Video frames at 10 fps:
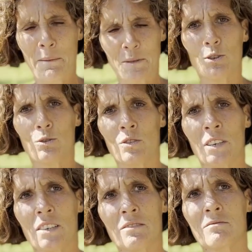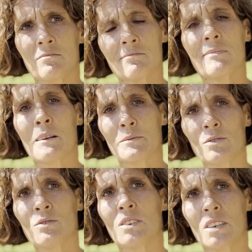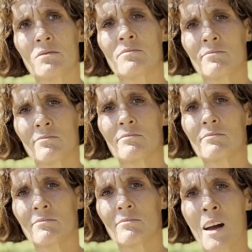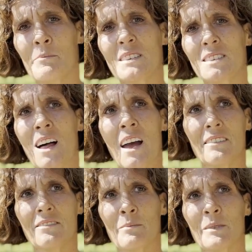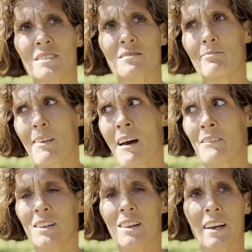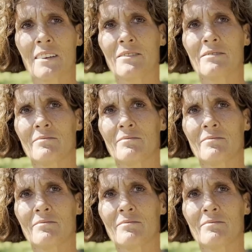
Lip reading: Absolutely. Absolutely. I miss life. I miss having a life.